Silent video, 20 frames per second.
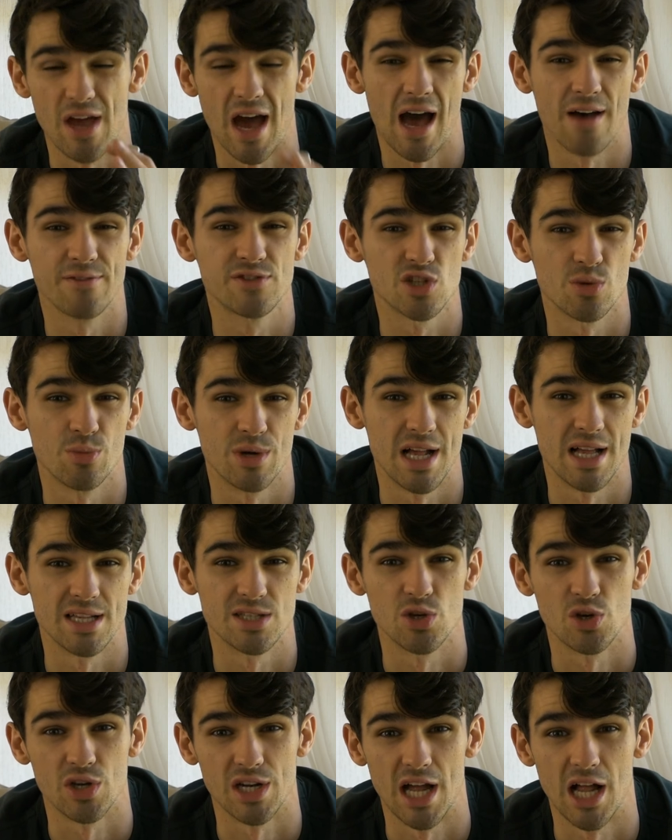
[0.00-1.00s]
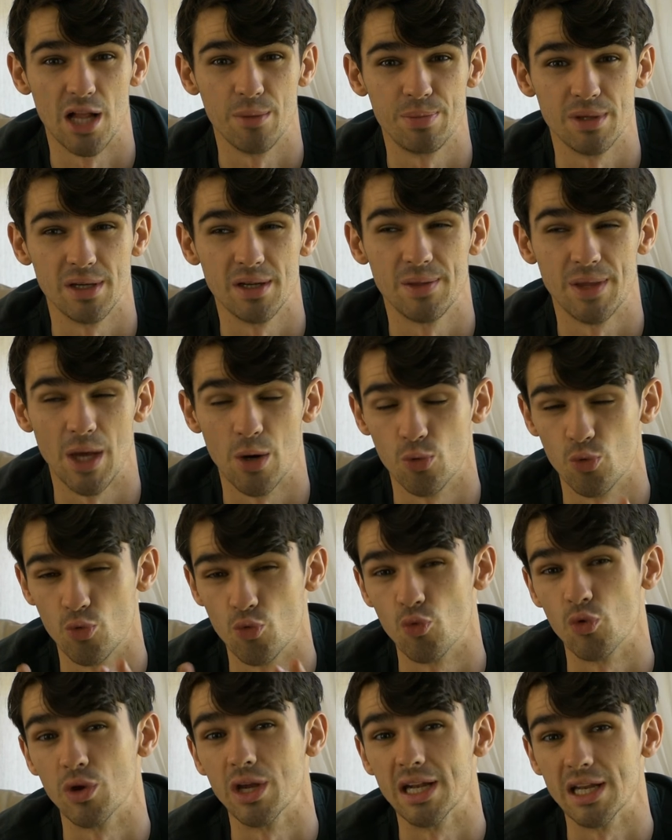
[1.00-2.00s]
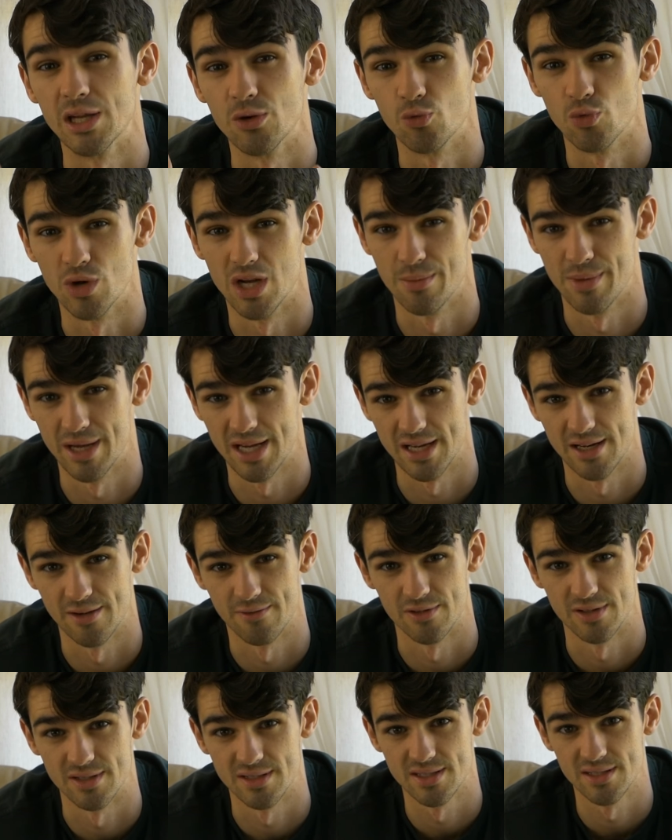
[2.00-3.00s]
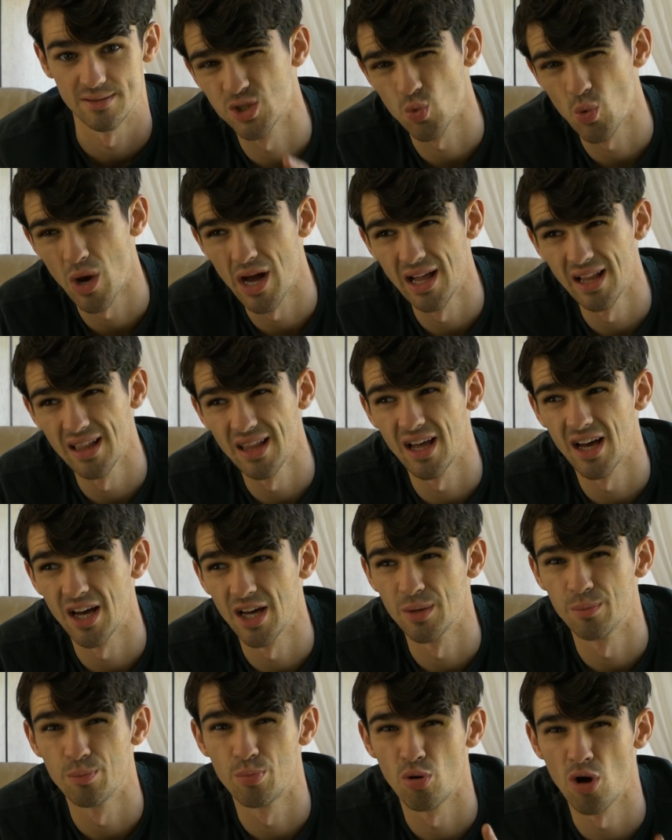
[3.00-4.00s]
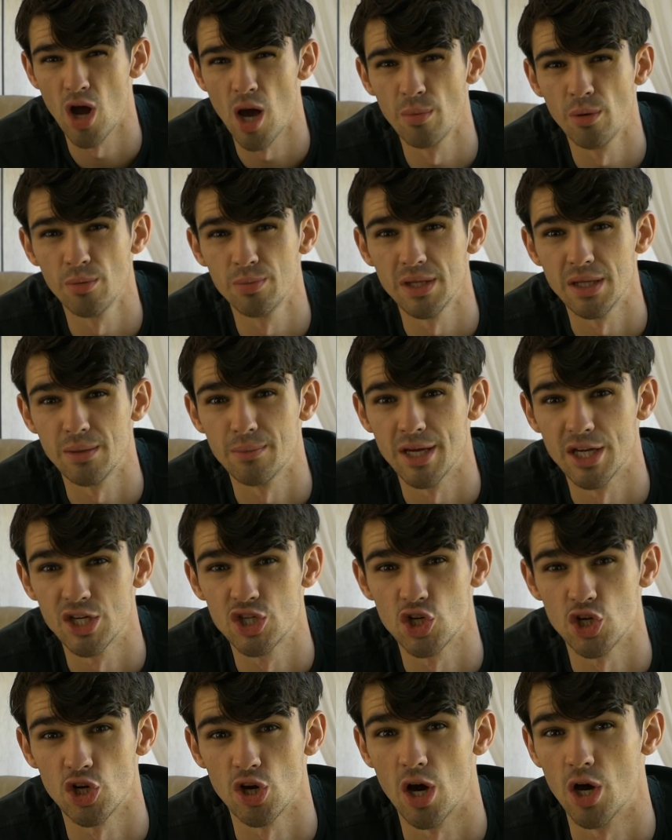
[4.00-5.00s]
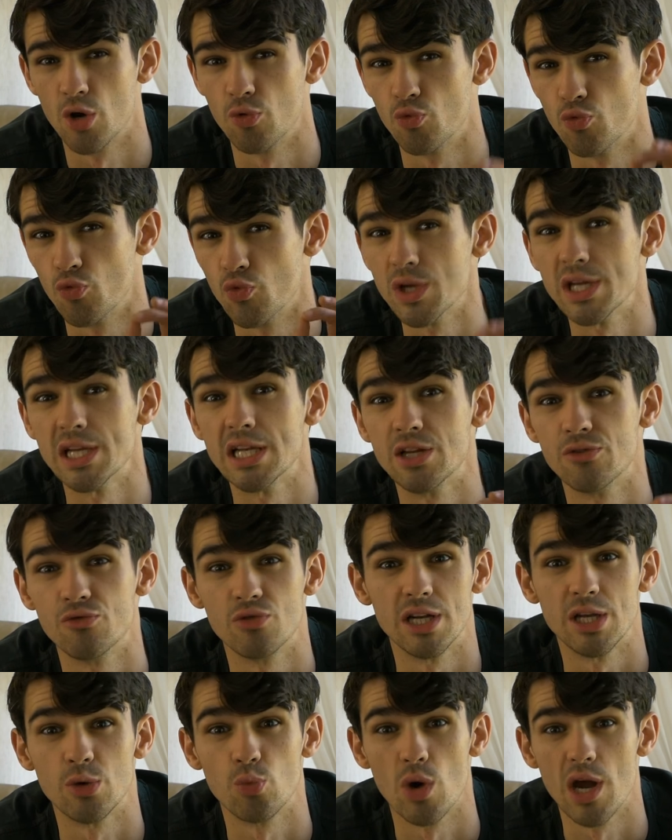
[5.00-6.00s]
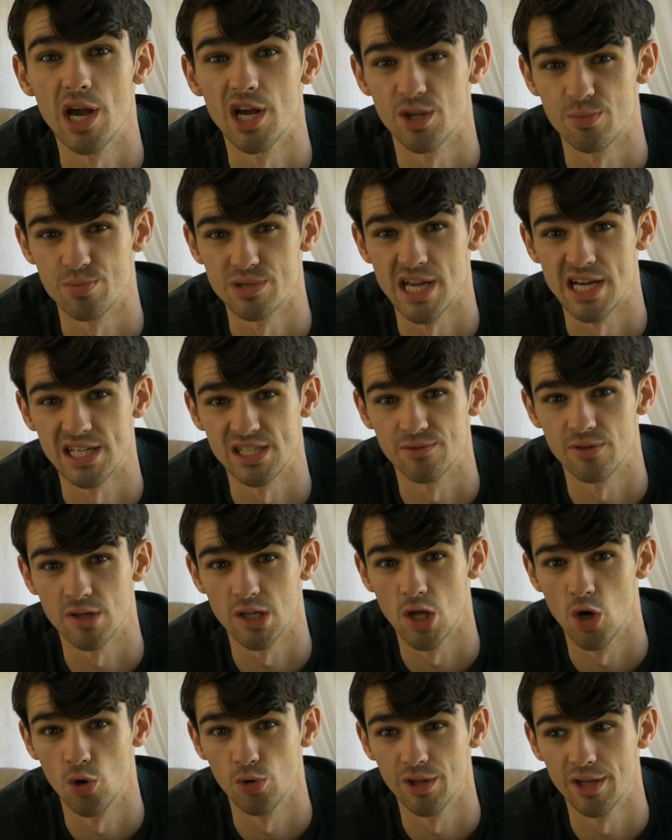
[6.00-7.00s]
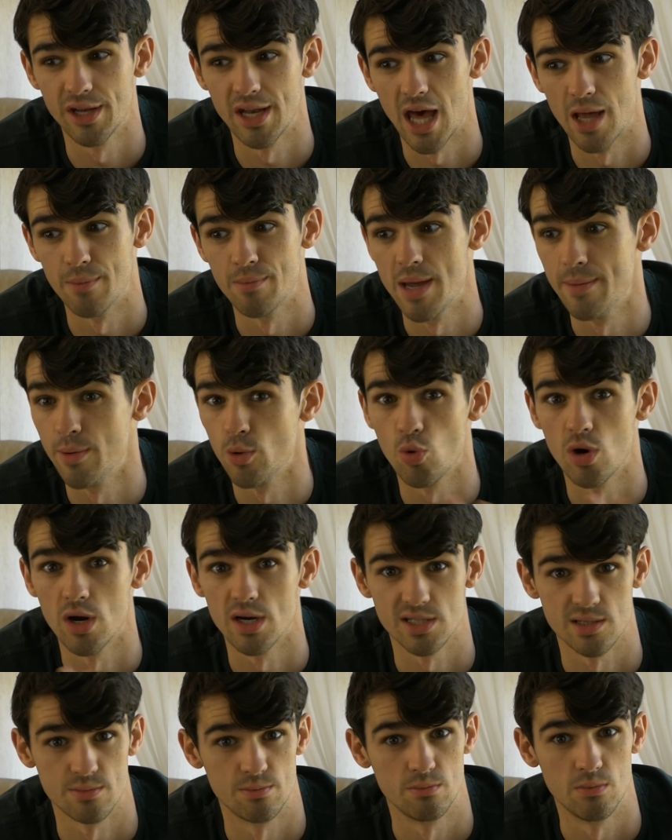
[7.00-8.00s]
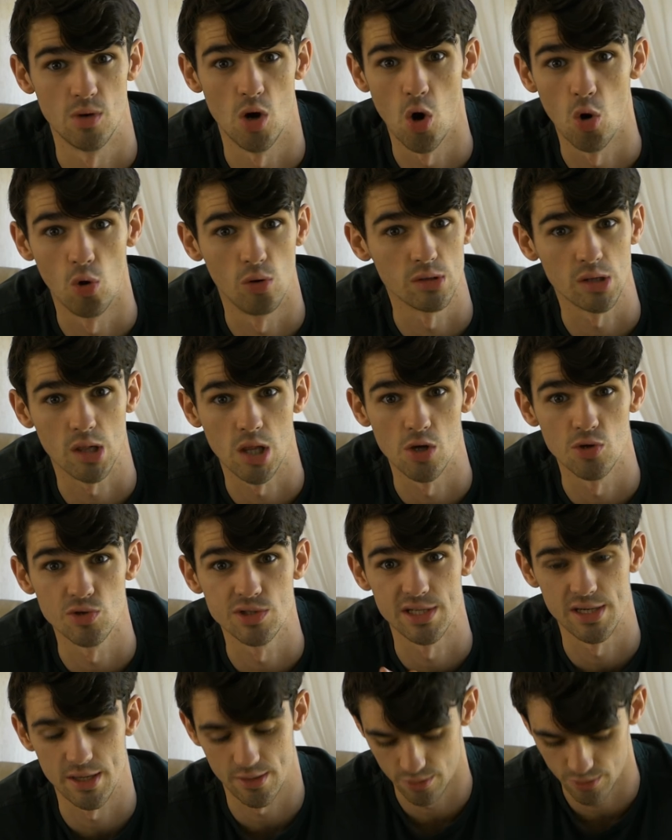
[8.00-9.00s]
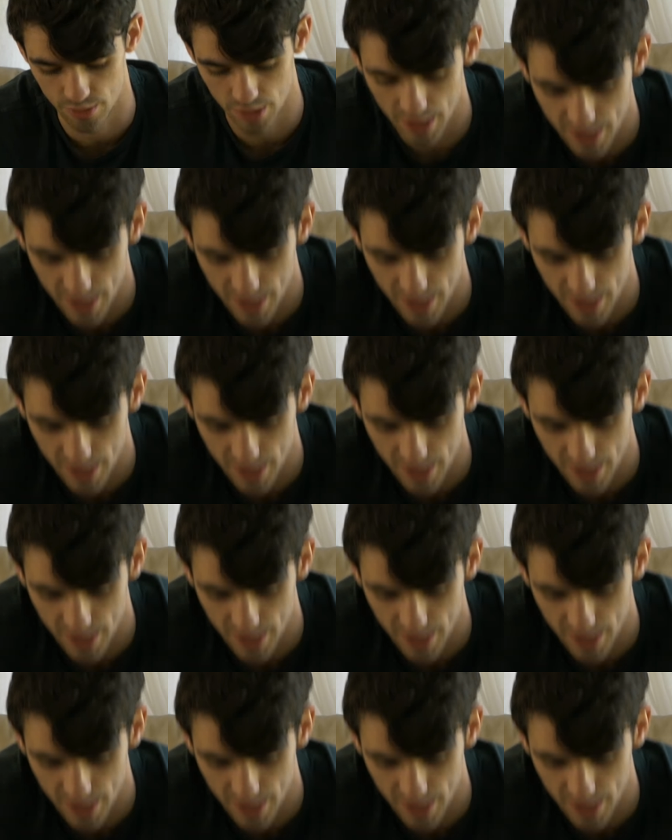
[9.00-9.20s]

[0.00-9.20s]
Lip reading: you have someone else who can help you, that would really make a difference. As well, I'd probably make sure I really wear the protective clothing, and maybe wear some old clothes that I don't